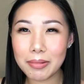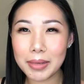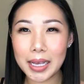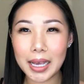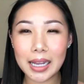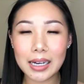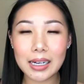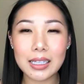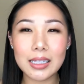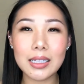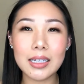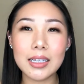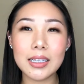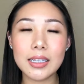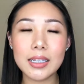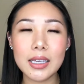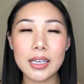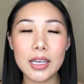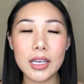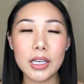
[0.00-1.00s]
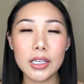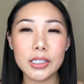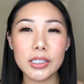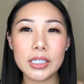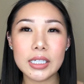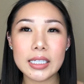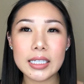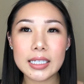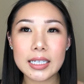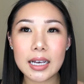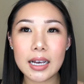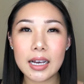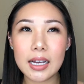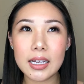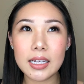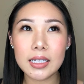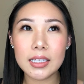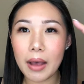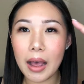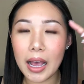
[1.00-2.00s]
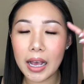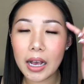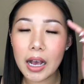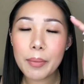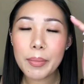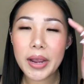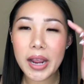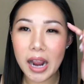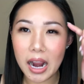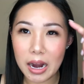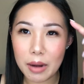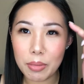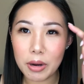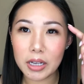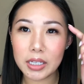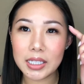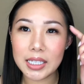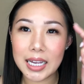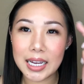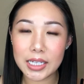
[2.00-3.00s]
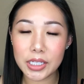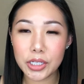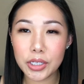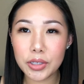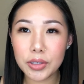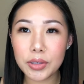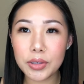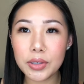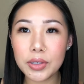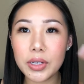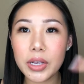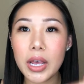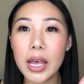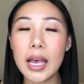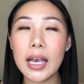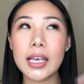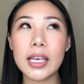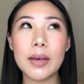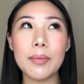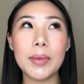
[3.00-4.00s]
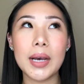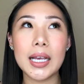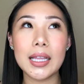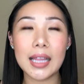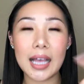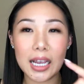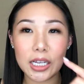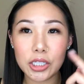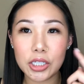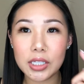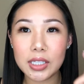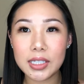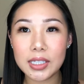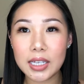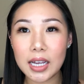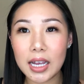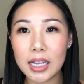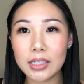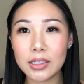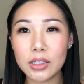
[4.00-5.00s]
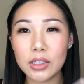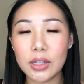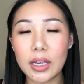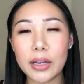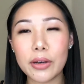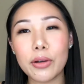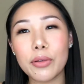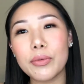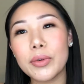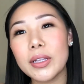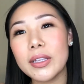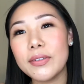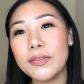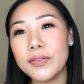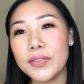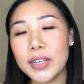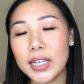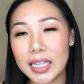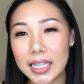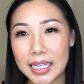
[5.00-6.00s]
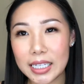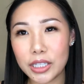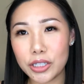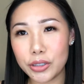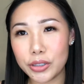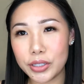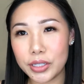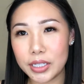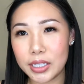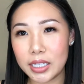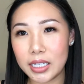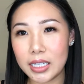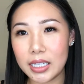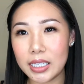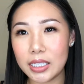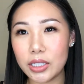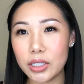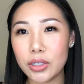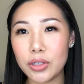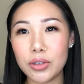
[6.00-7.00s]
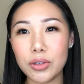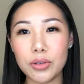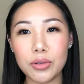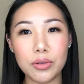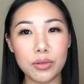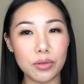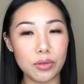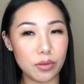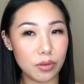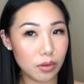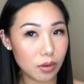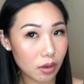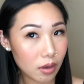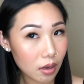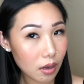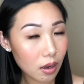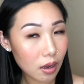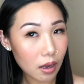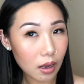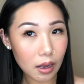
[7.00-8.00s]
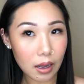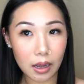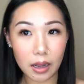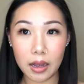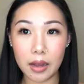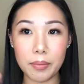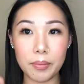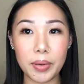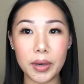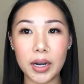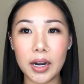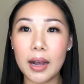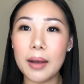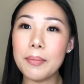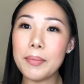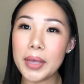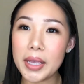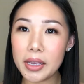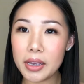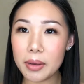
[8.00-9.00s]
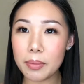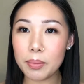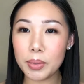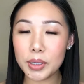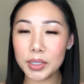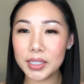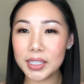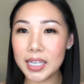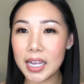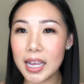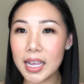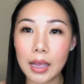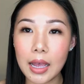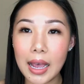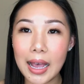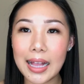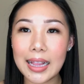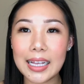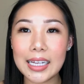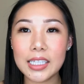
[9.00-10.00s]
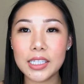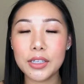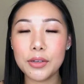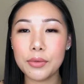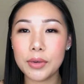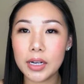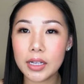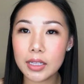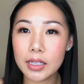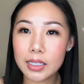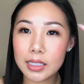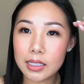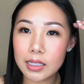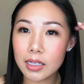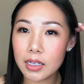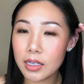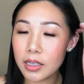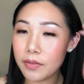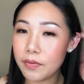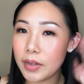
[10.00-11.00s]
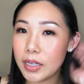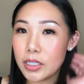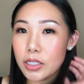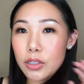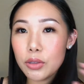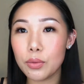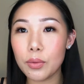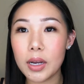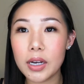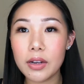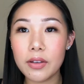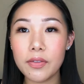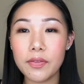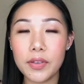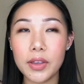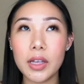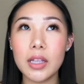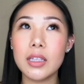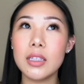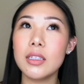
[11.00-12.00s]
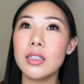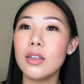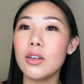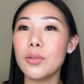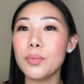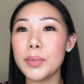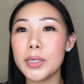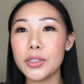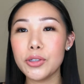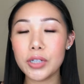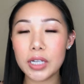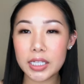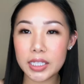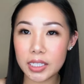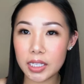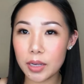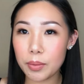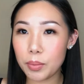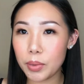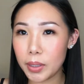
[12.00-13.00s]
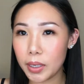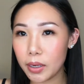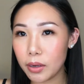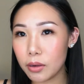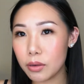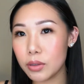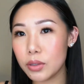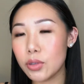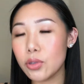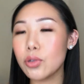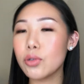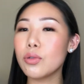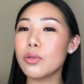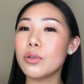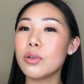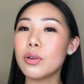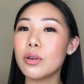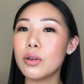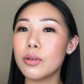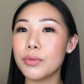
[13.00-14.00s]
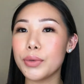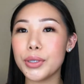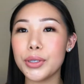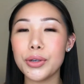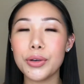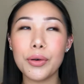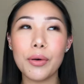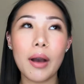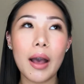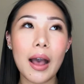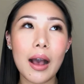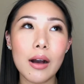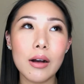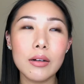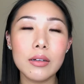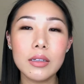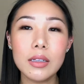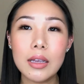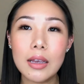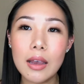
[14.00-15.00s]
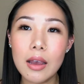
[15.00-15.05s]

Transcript: kind of look. Just cause I got my eyebrows tattooed, get my lashes done, so I don't really feel like there's a need to put on makeup per se. I like to wear this look if I just want to feel a little bit dressed up when I go to school or when you go out